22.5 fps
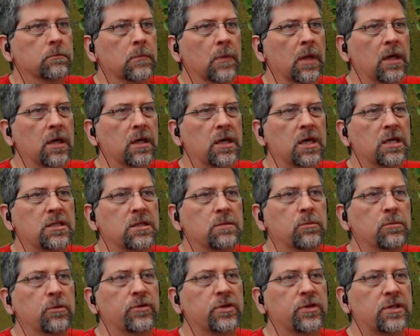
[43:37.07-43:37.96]
In case he
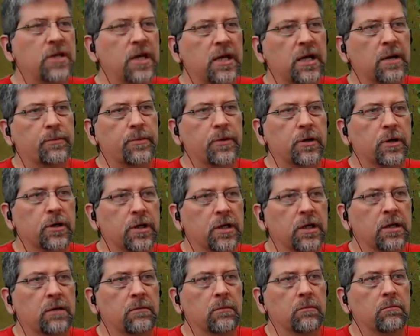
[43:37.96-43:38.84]
moves the tank up there
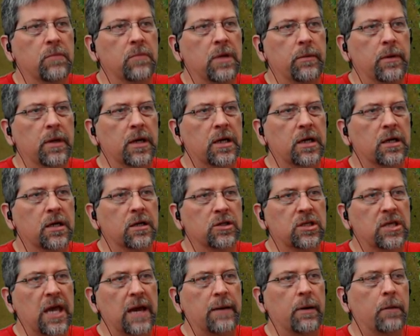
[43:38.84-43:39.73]
again, maybe I
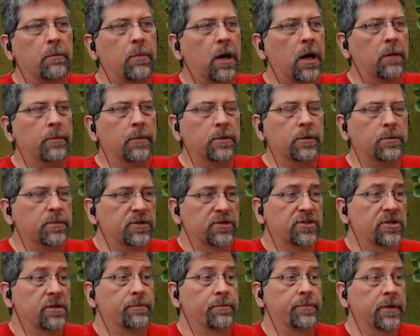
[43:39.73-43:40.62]
could gamma bomb him or
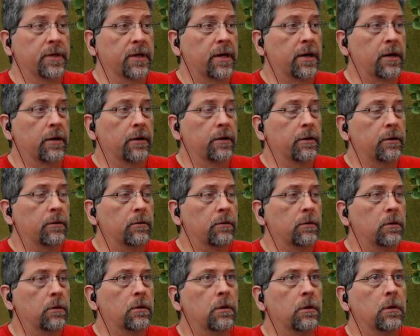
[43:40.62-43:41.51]
something. I don't know.
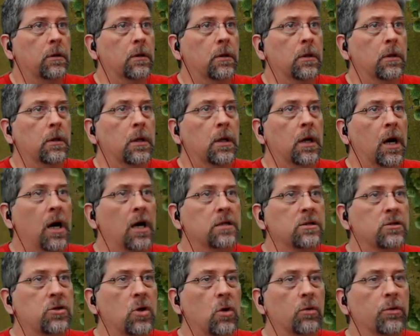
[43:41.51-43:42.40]
I
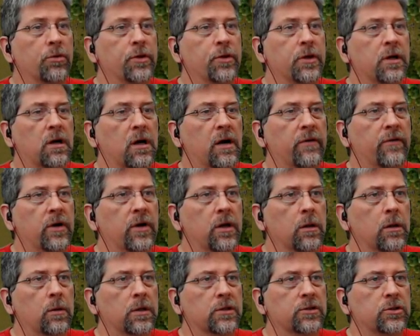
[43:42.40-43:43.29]
don't think I'll have
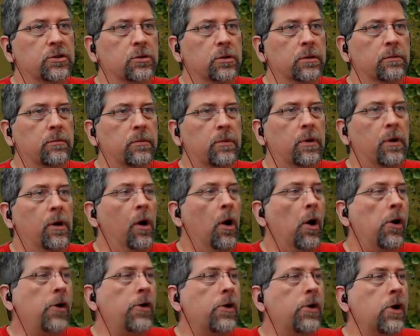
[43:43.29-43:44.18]
LOS to him.
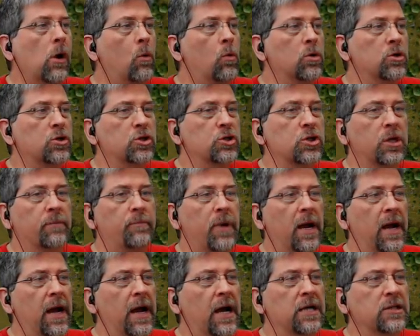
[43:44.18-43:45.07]
We're just going to
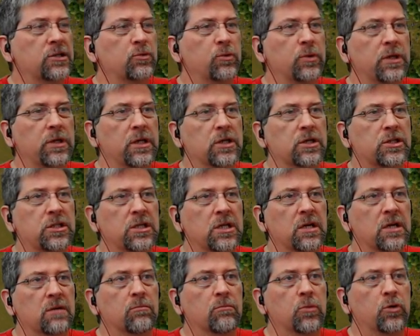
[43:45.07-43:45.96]
pass. We need to see
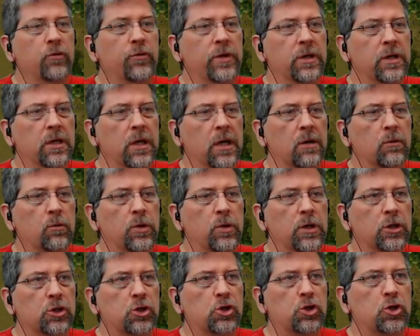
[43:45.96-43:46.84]
him moving, and we
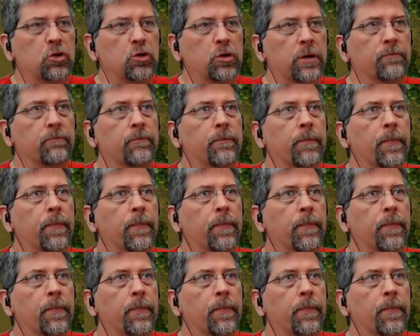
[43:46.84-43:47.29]
could shoot him.